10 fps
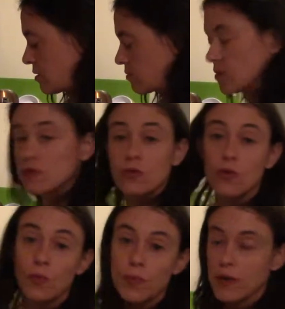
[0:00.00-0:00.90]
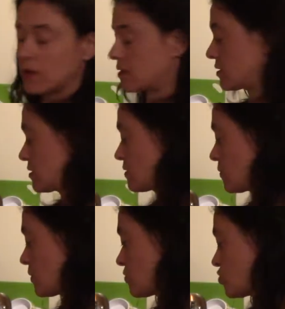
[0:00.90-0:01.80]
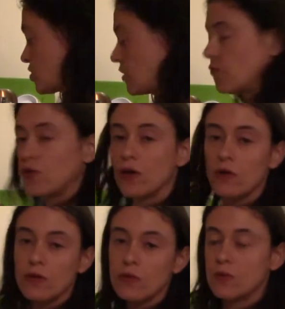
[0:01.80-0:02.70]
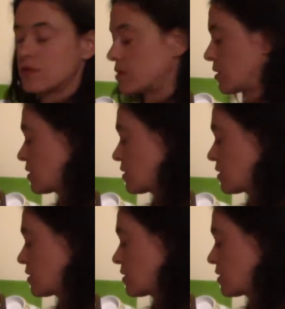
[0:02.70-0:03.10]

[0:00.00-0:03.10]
scoop it, which if you're using